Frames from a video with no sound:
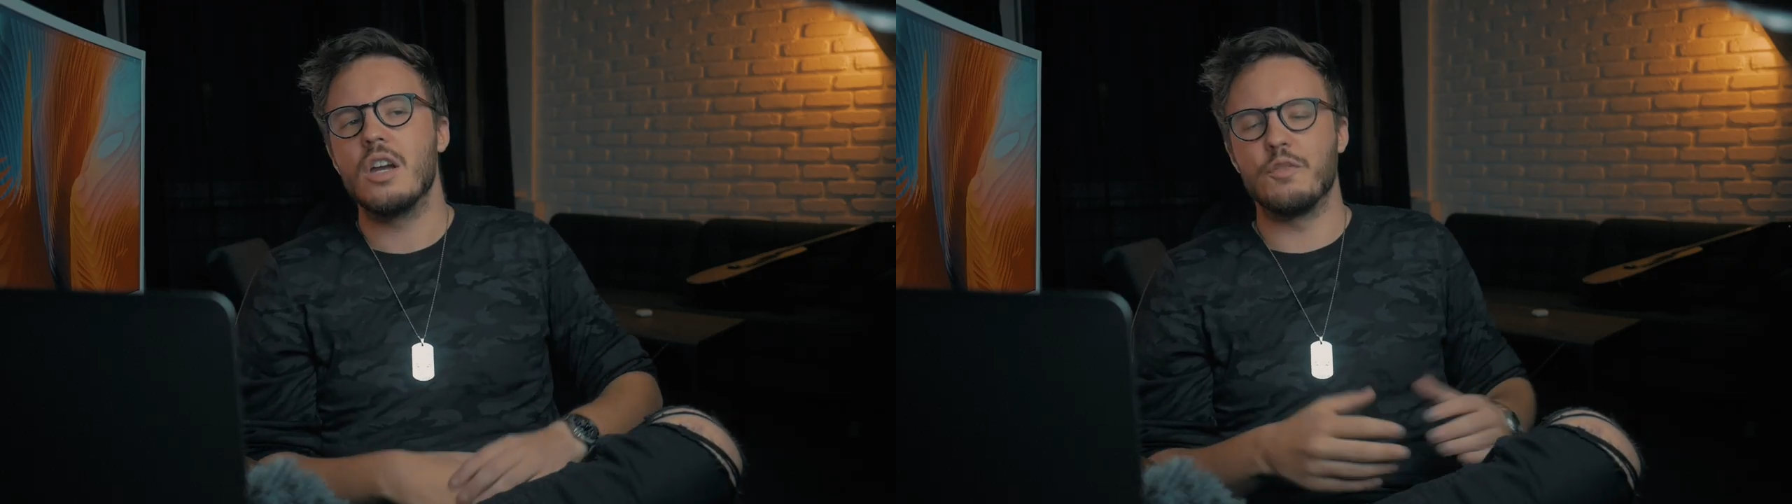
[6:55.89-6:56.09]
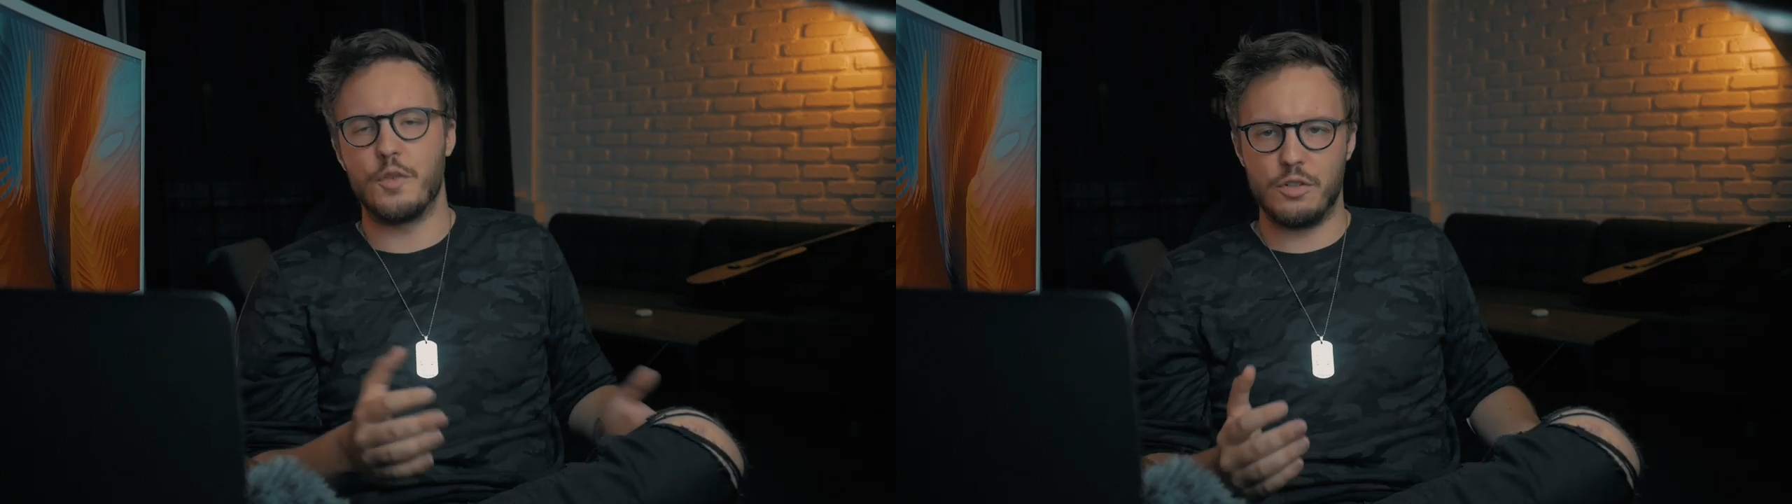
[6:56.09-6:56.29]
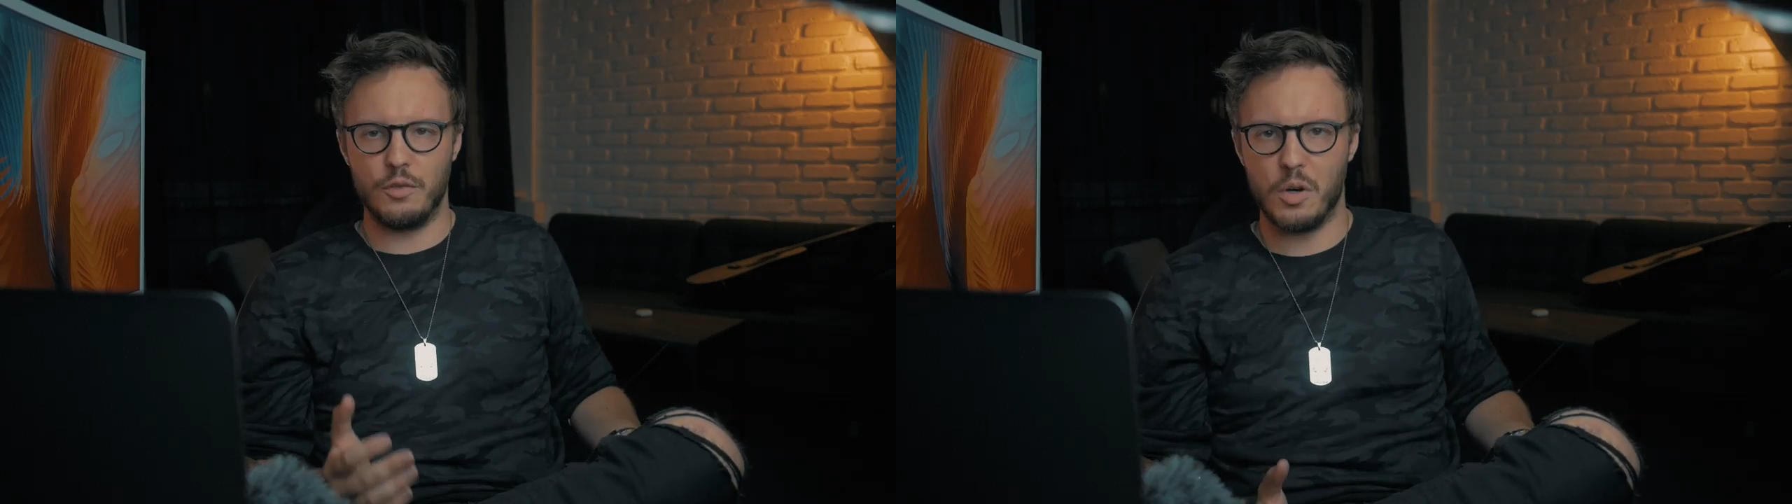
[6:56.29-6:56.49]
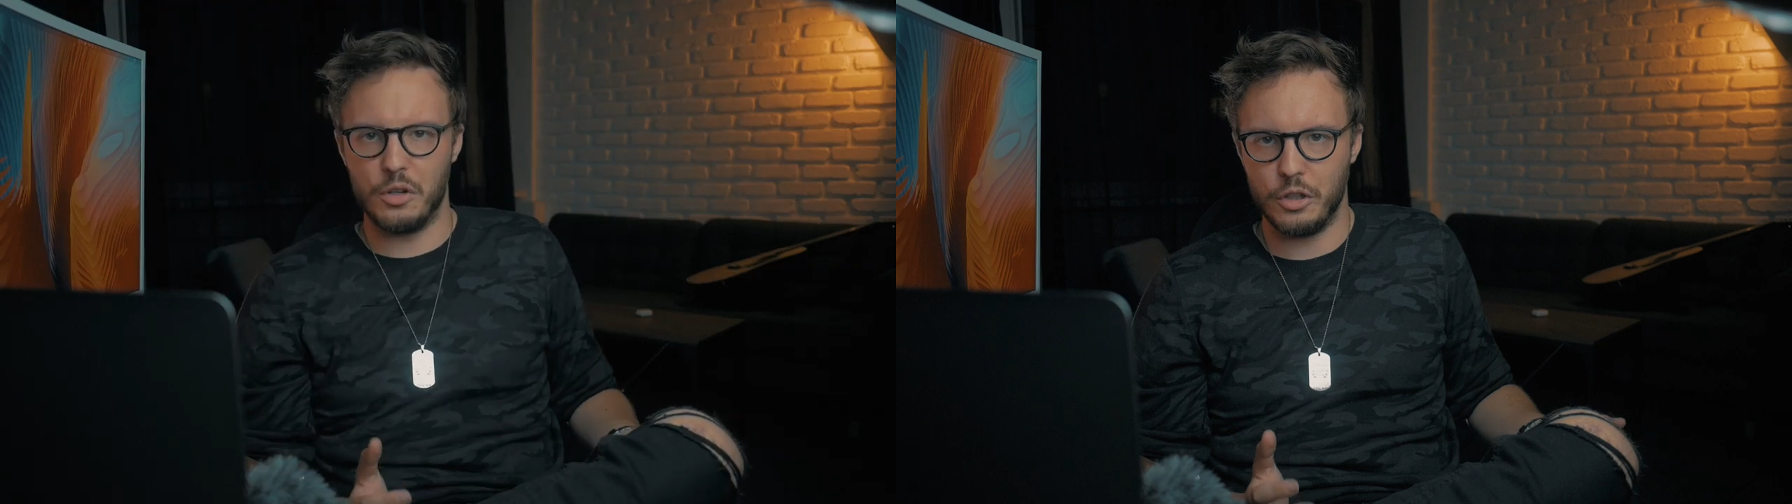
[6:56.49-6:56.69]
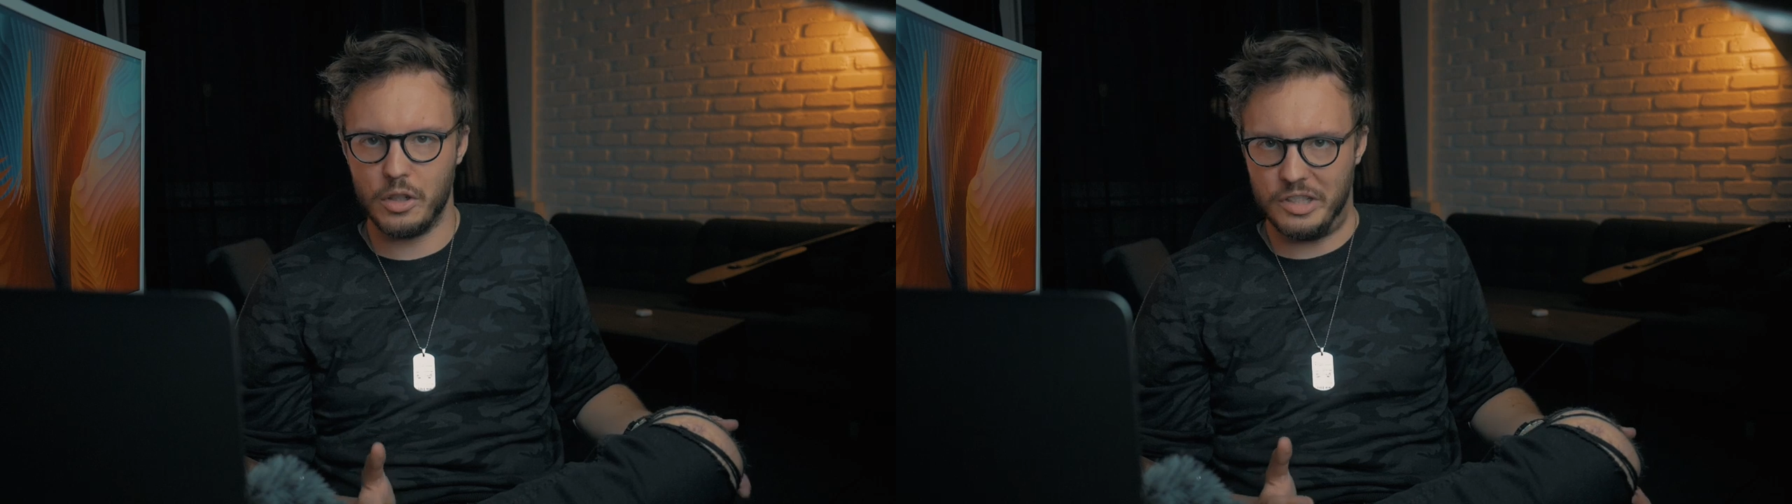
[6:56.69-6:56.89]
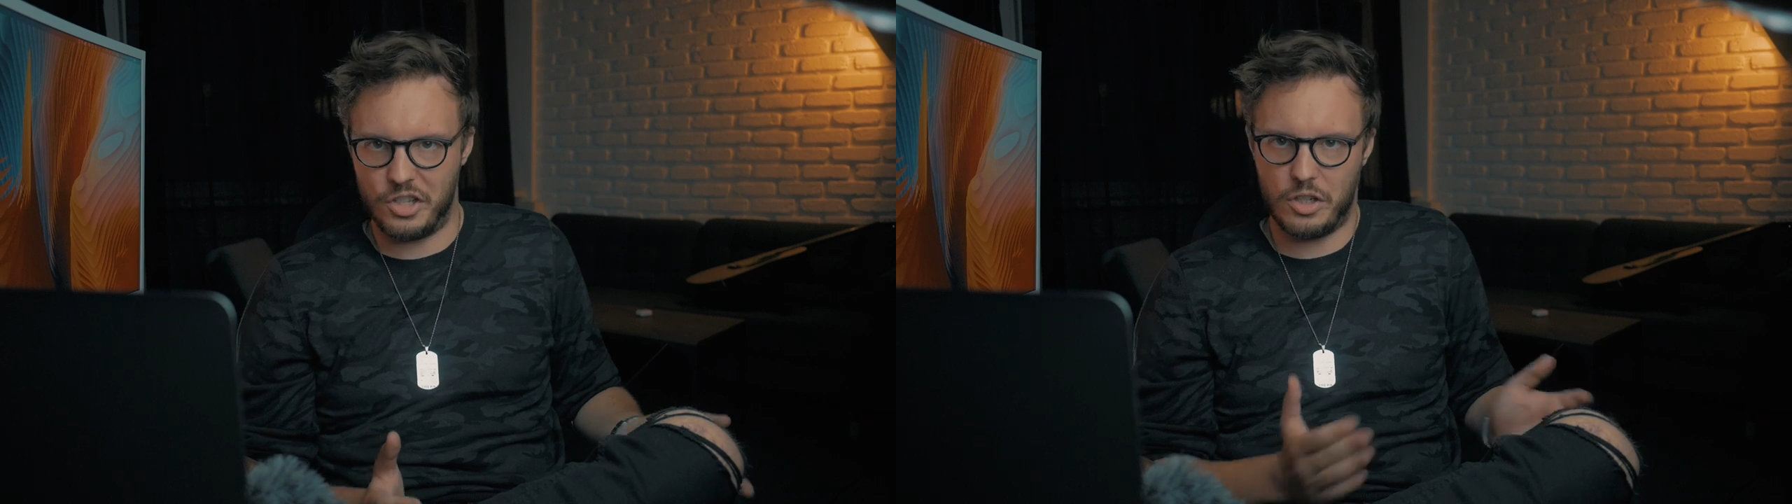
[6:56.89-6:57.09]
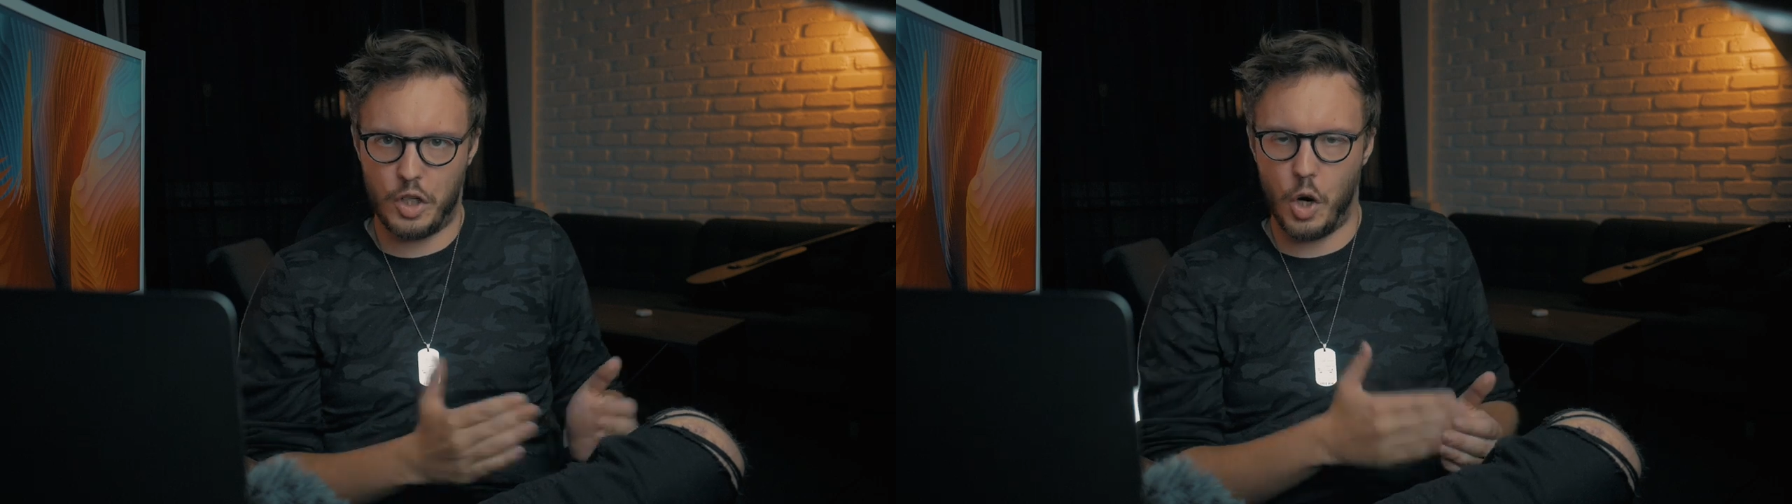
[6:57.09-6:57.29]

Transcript: And first of all, you could just